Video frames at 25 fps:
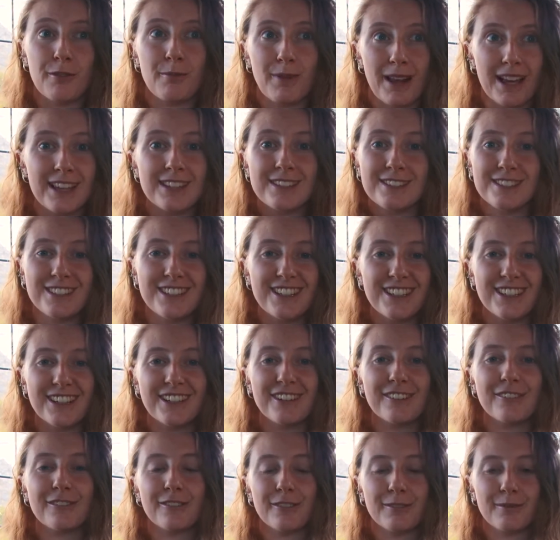last
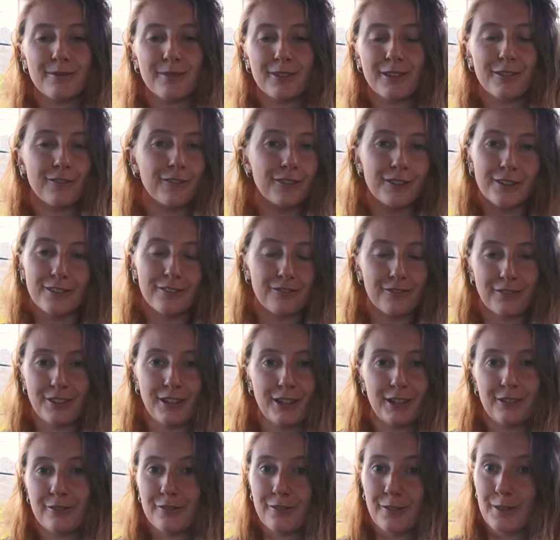year, from
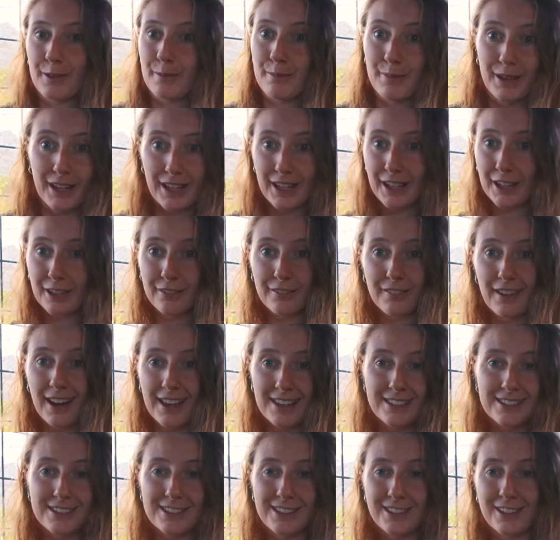the beginning of
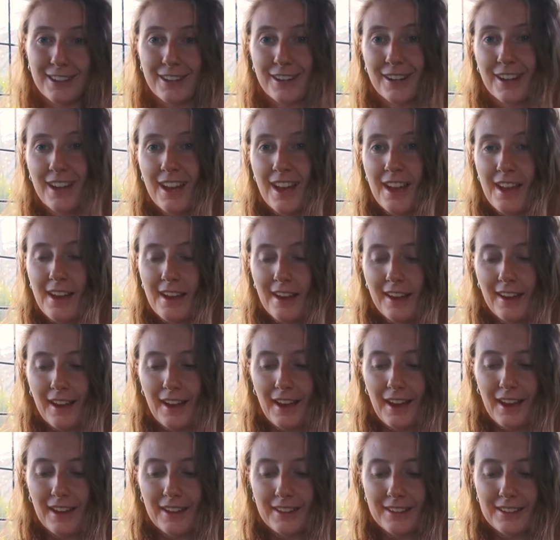last year,
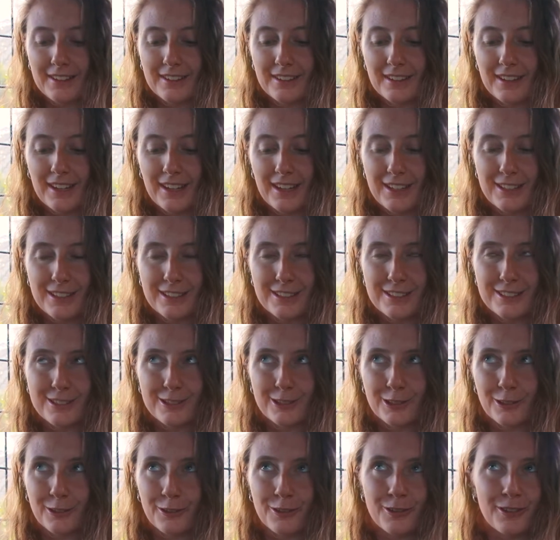and it
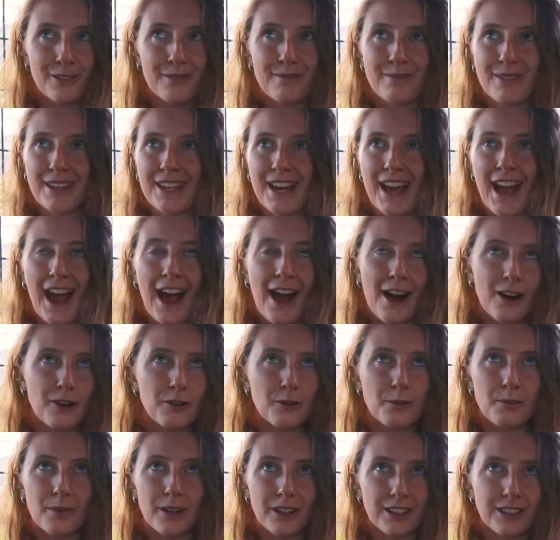just dawned on me
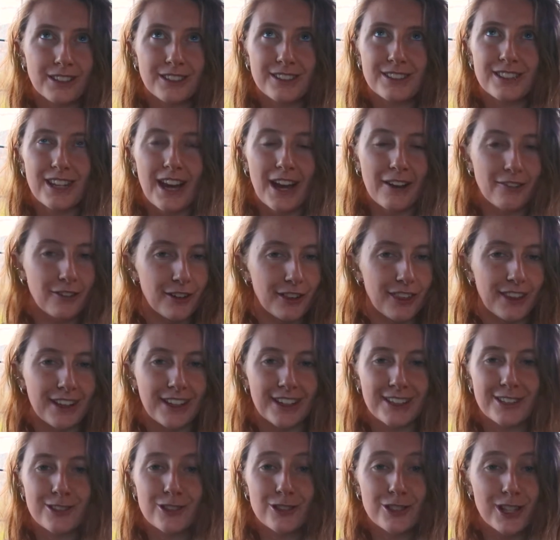how much everything
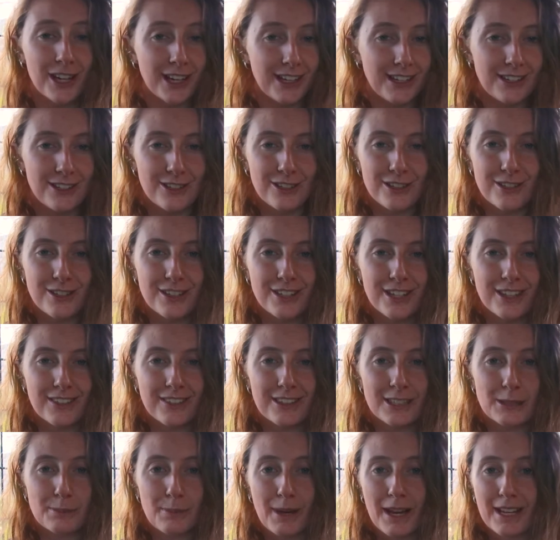has changed in
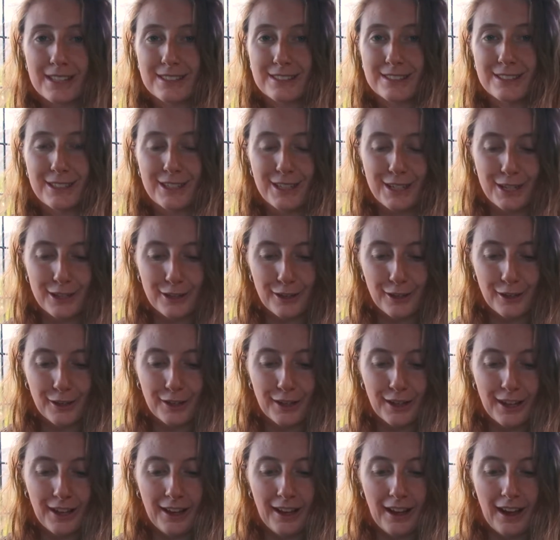this past
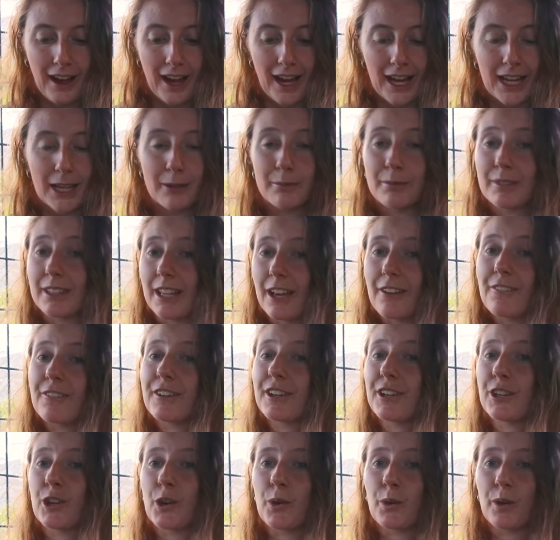year. I am
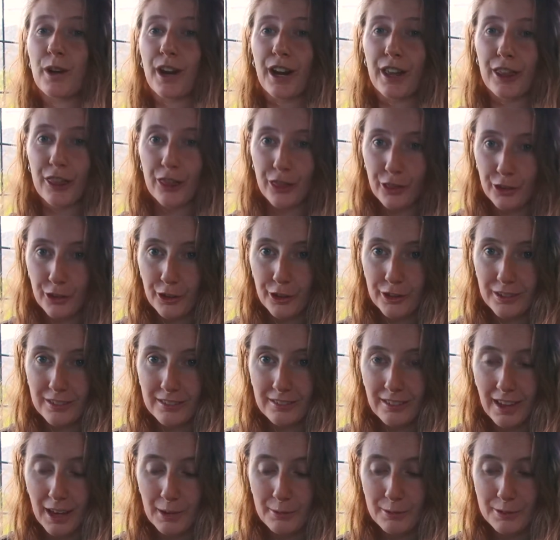definitely not where I thought
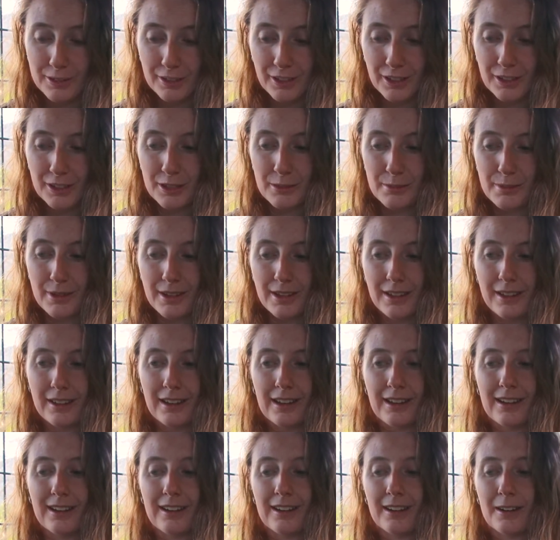I was going to be
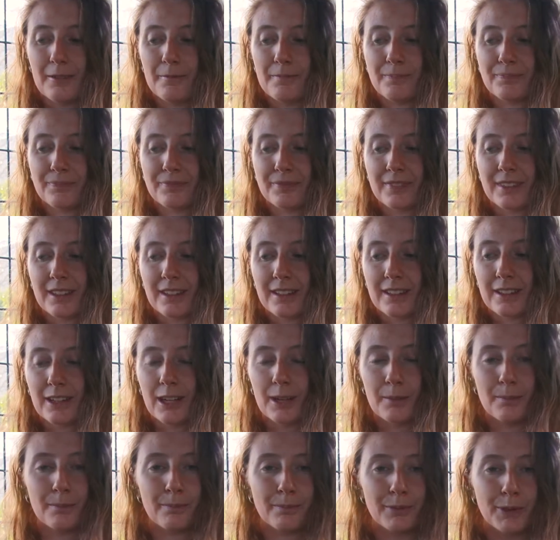
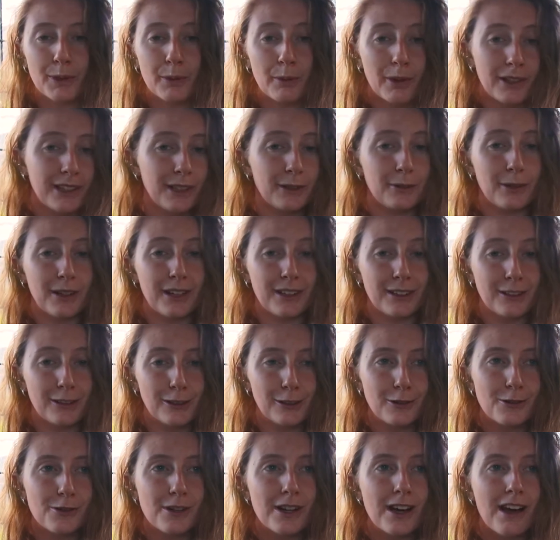come
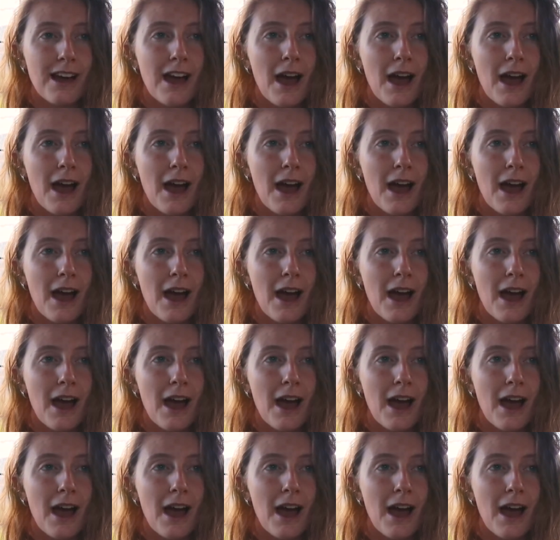2022,